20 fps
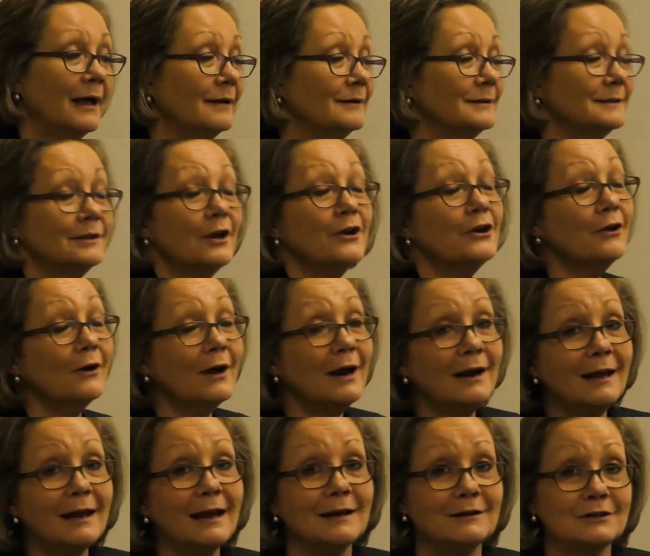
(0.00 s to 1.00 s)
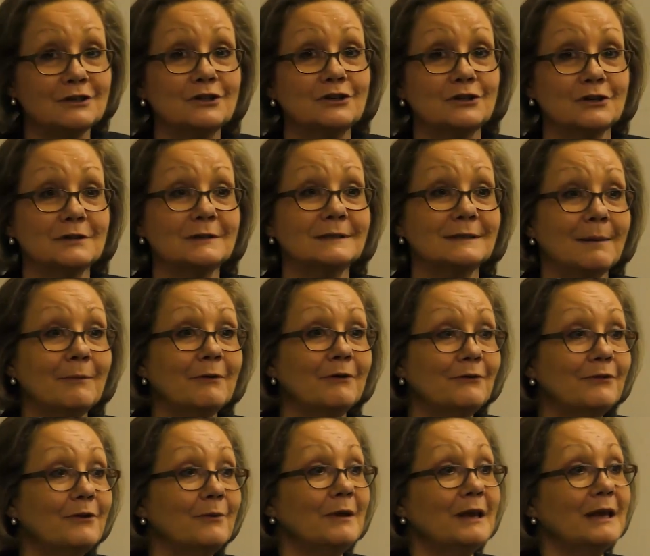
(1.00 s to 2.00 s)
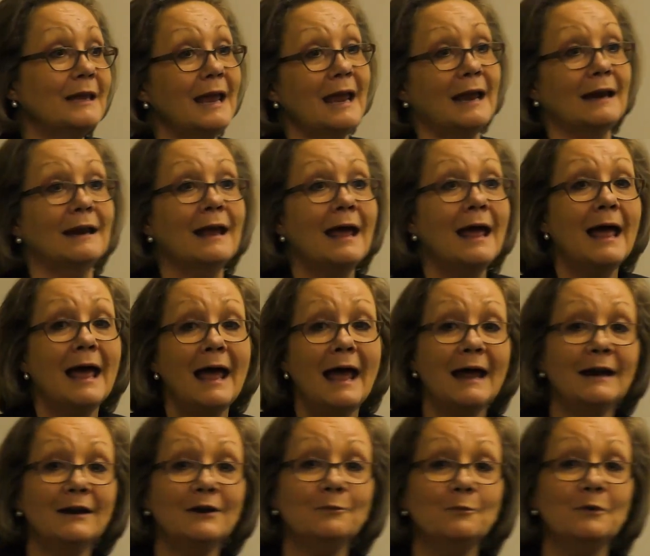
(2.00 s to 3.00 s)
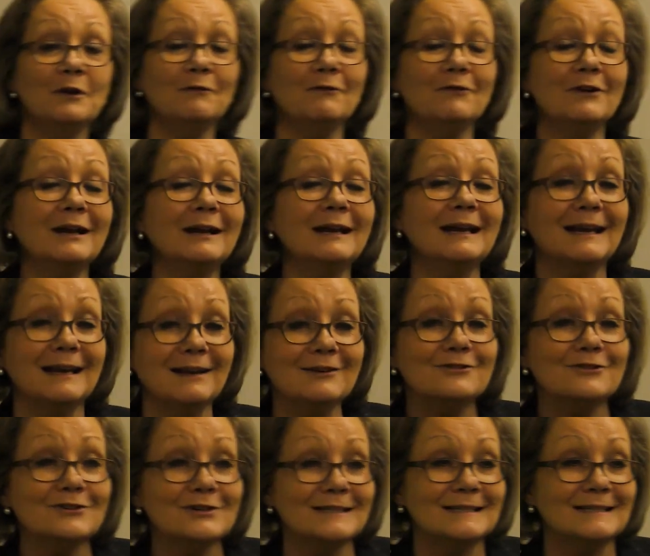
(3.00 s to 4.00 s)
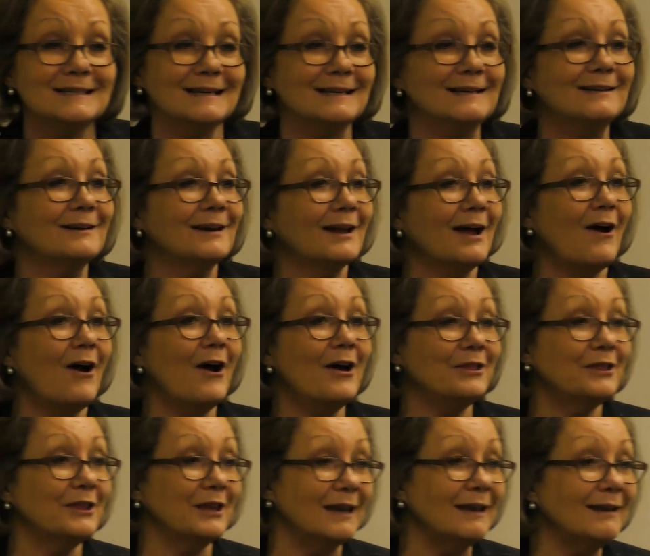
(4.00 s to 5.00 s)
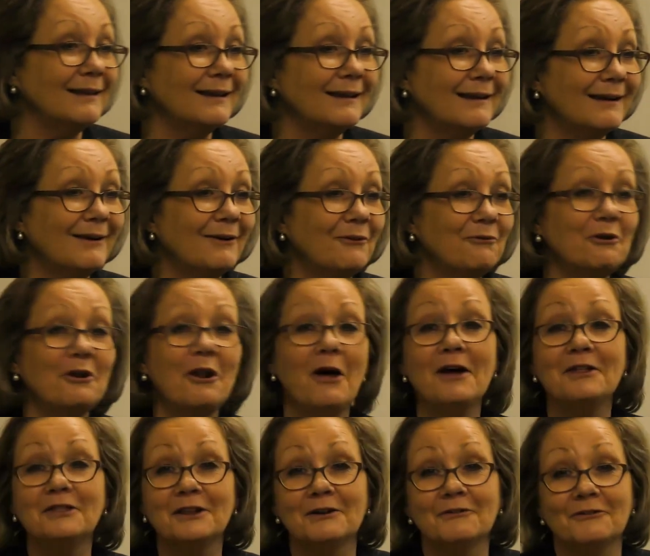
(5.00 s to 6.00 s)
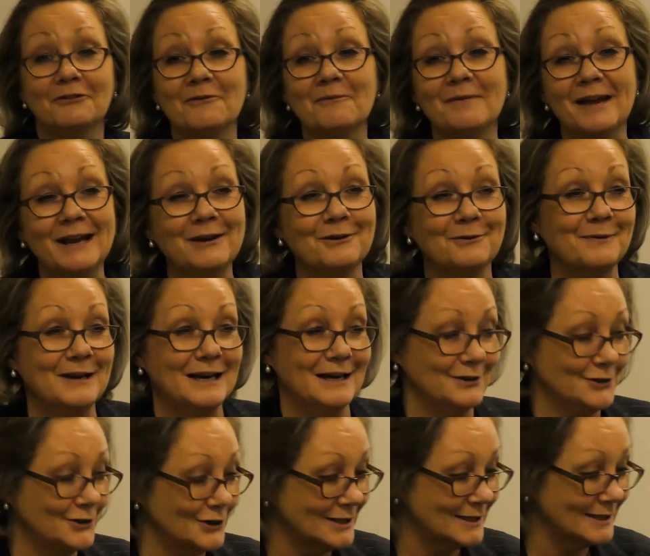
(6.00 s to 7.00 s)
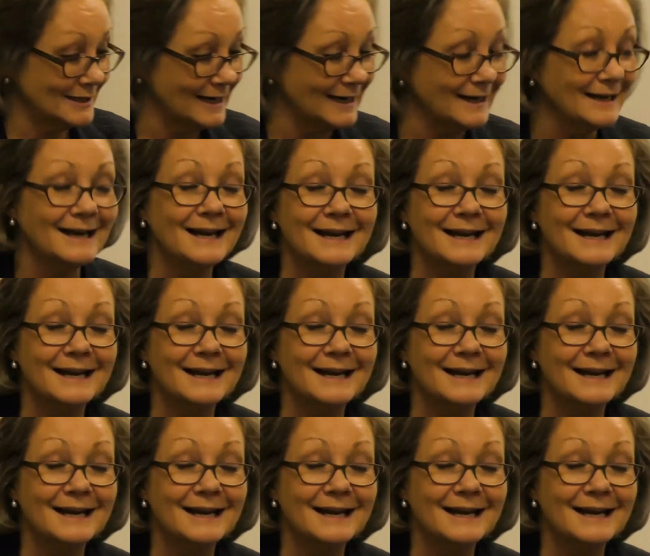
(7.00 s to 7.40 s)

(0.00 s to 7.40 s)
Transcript: So you're going to get to do some of them again. And it'd be really interesting, I think for me it'll be interesting